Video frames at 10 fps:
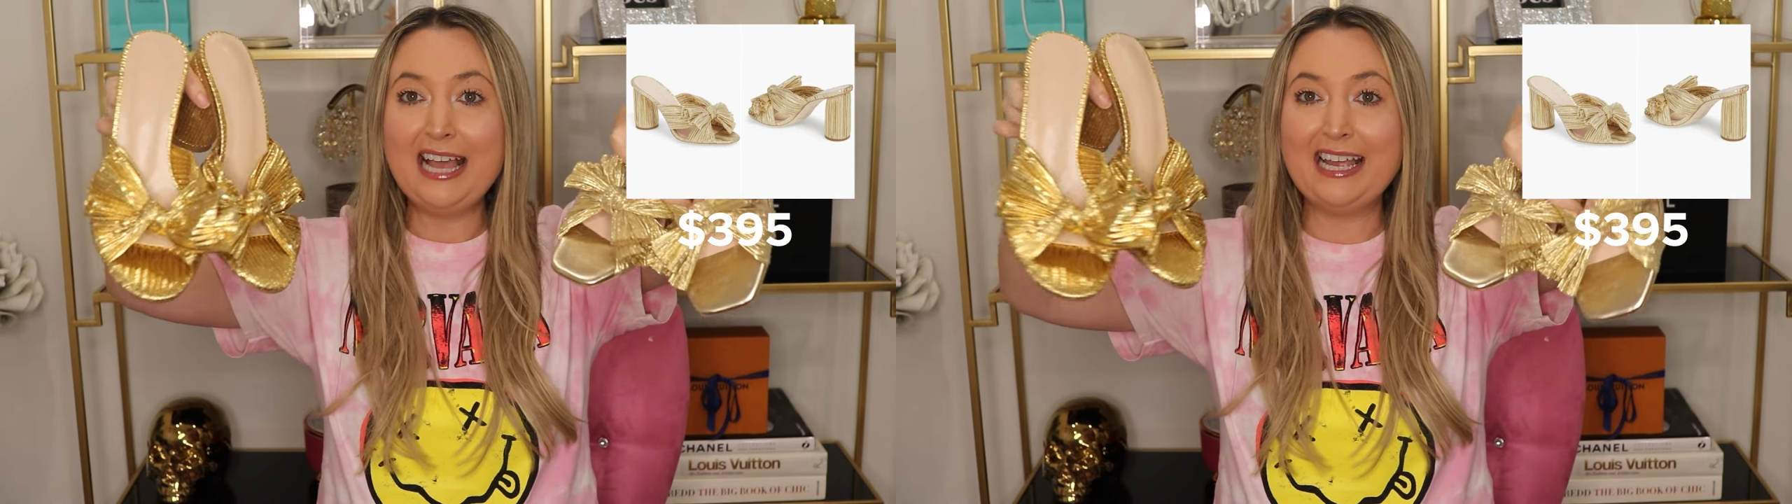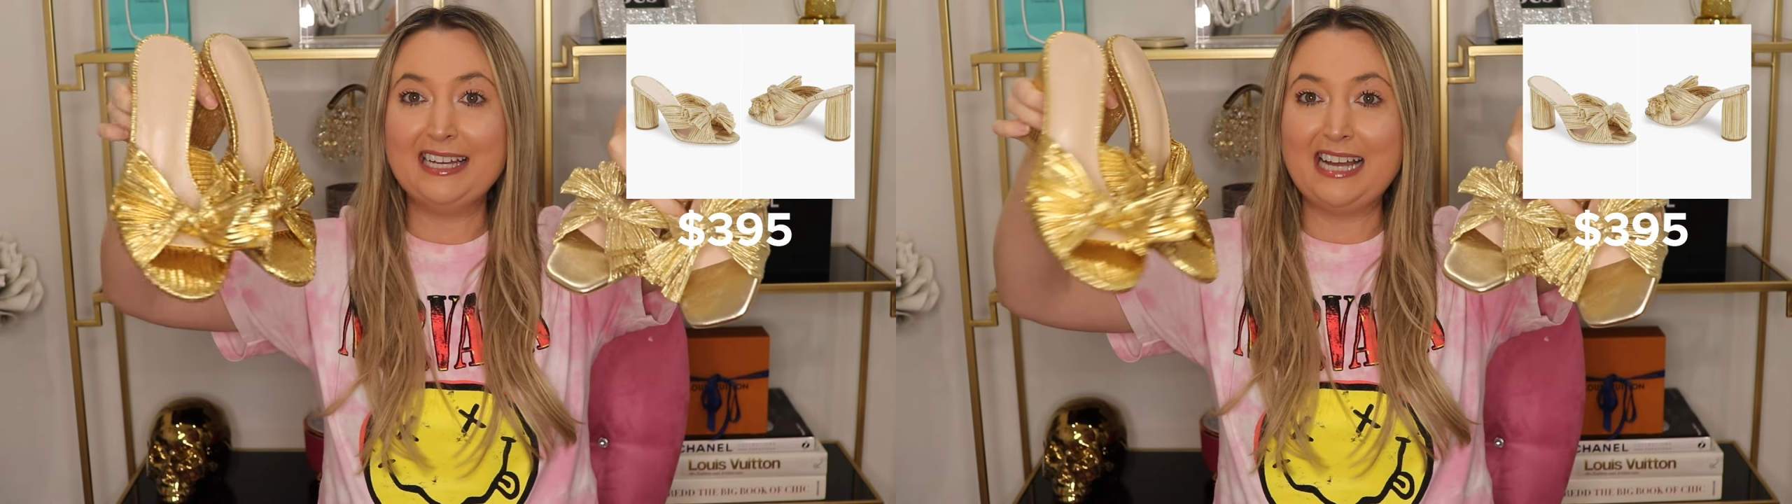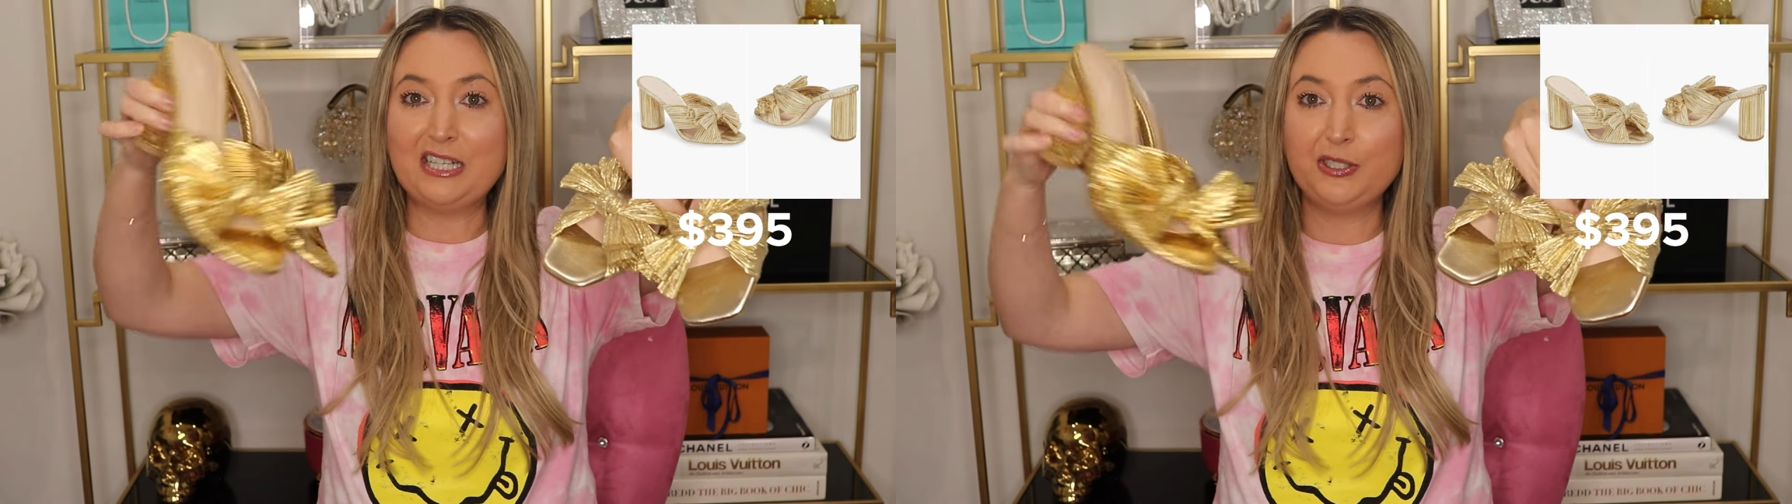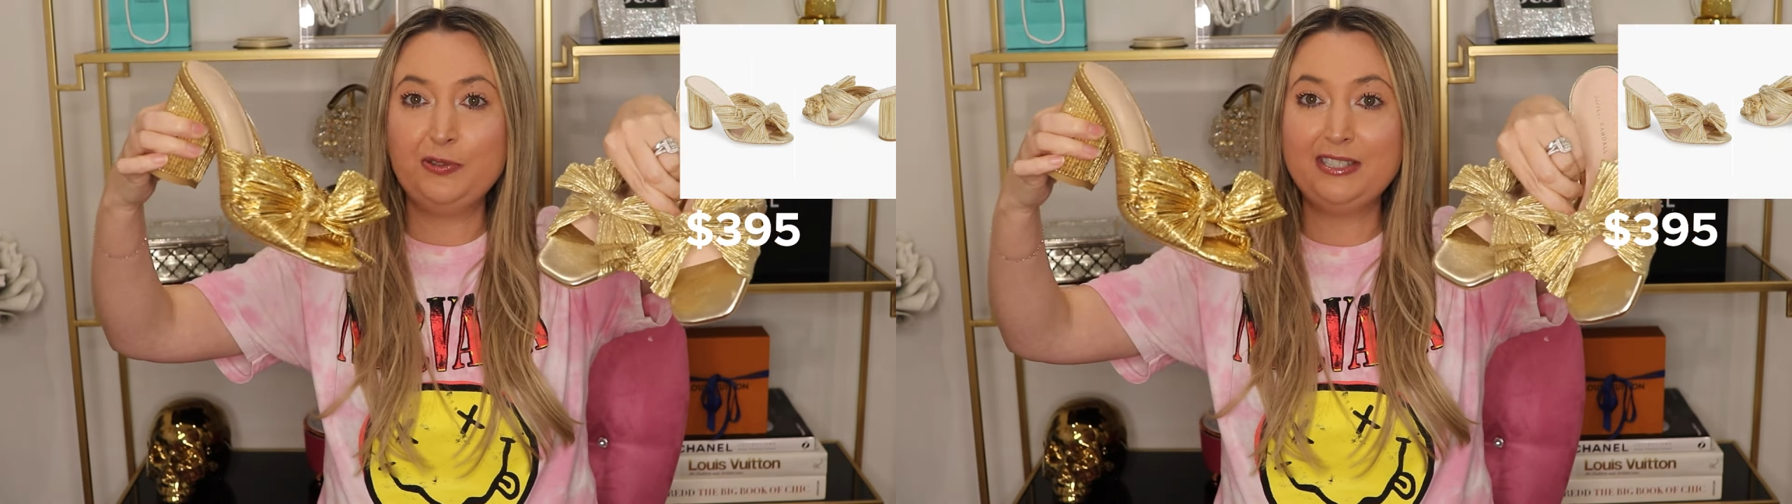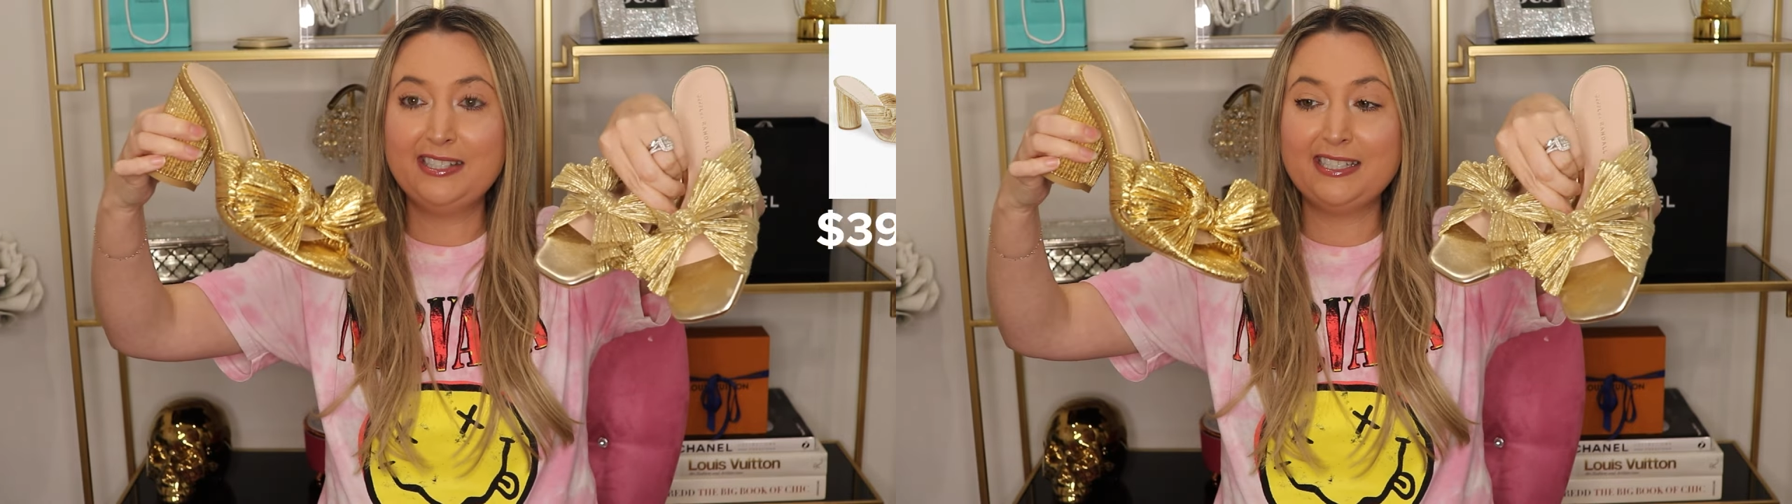And as you
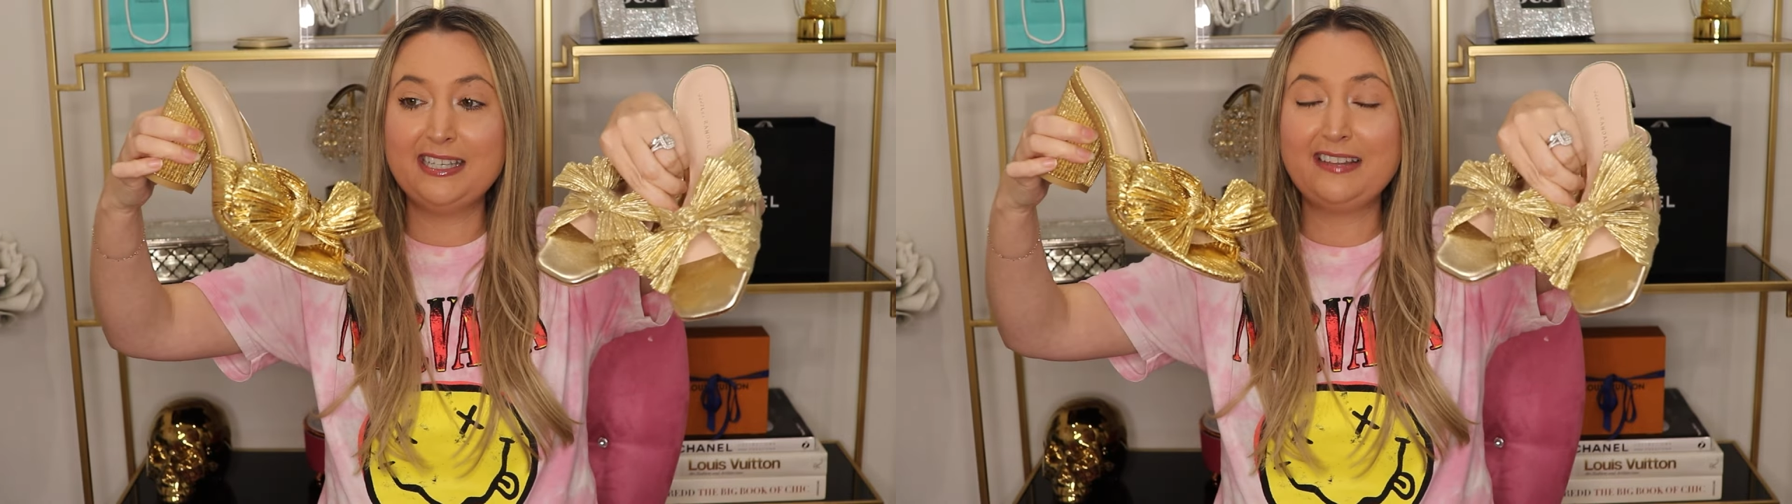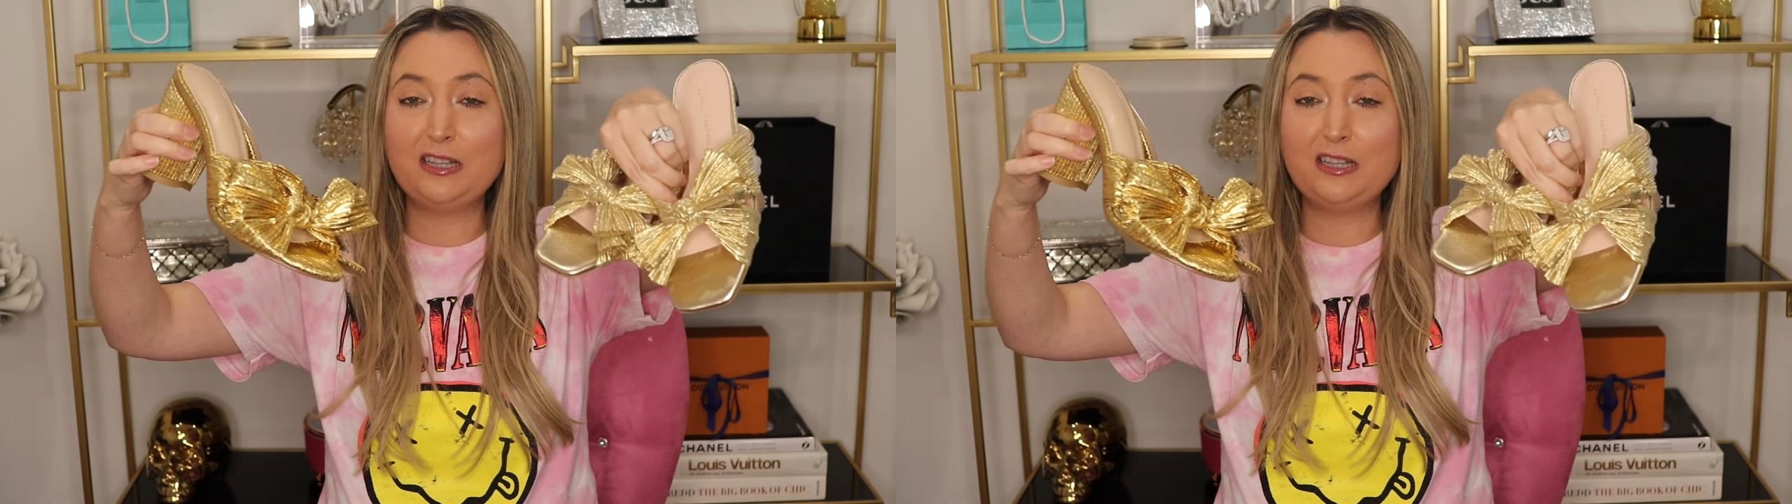can see,